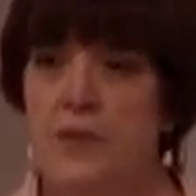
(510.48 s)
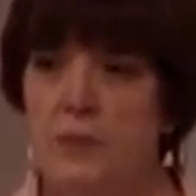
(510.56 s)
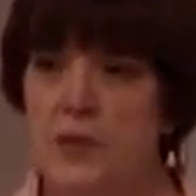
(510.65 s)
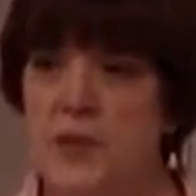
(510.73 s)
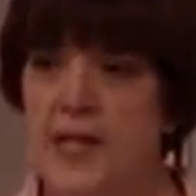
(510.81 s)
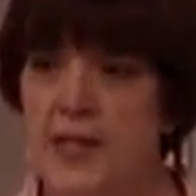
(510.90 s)
the
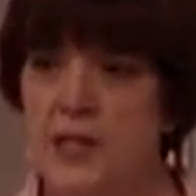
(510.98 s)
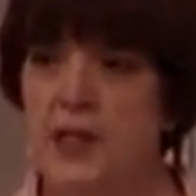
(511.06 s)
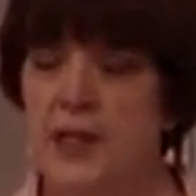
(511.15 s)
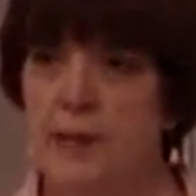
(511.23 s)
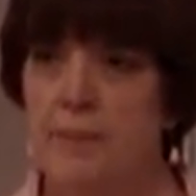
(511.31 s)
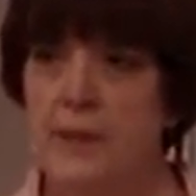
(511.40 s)

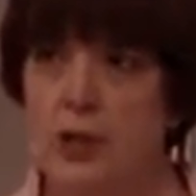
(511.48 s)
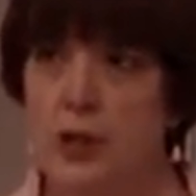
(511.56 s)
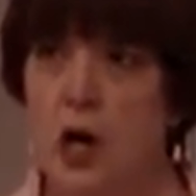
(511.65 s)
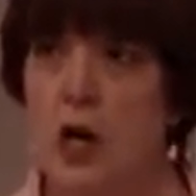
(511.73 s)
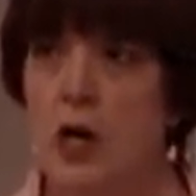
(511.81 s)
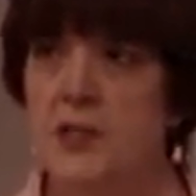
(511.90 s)
mutation can be
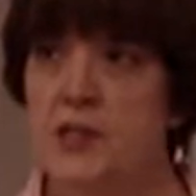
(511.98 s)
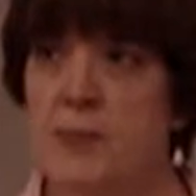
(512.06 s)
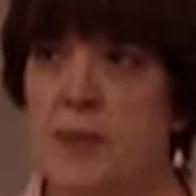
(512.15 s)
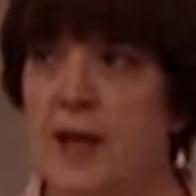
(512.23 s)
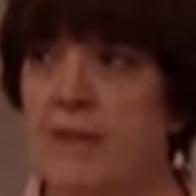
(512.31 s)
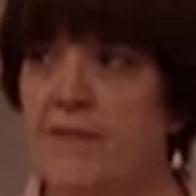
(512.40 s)

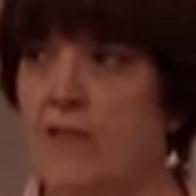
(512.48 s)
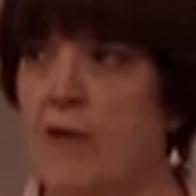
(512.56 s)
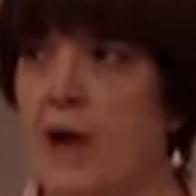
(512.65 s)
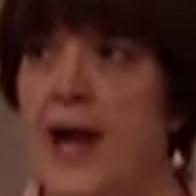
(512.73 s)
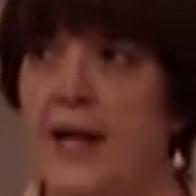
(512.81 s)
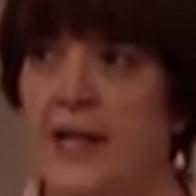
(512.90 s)
caused by a
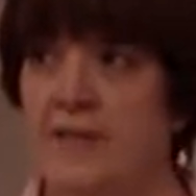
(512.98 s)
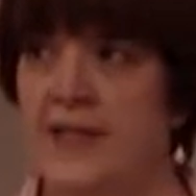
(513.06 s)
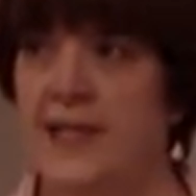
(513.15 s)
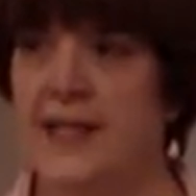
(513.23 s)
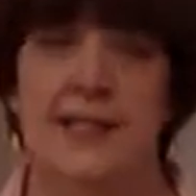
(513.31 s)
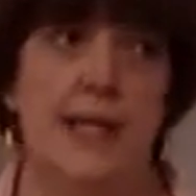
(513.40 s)
variety of
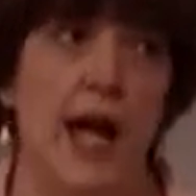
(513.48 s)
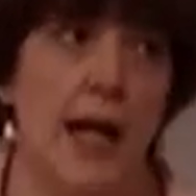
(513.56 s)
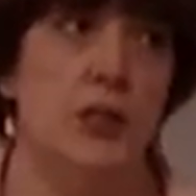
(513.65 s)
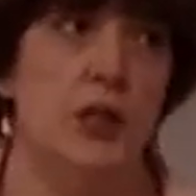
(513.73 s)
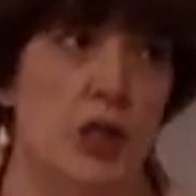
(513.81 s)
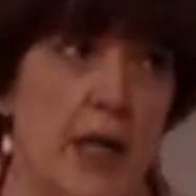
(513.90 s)
things,
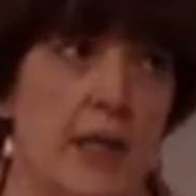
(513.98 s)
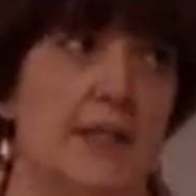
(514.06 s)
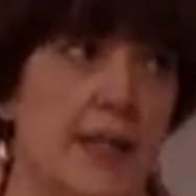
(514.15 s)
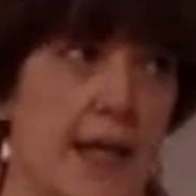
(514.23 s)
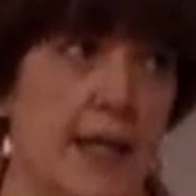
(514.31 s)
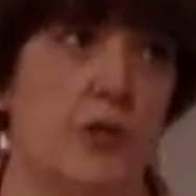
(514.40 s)
not
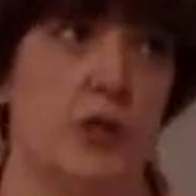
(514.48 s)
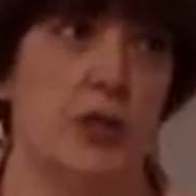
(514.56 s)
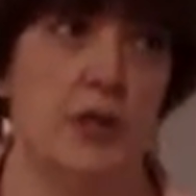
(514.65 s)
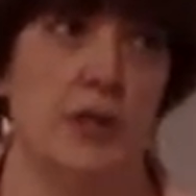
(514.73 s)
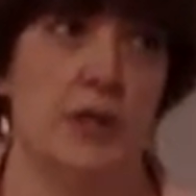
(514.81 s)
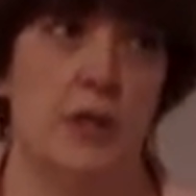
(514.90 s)
just
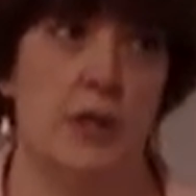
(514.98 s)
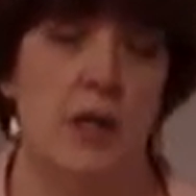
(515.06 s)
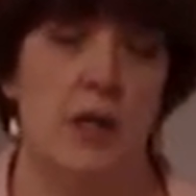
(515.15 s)
estrogen.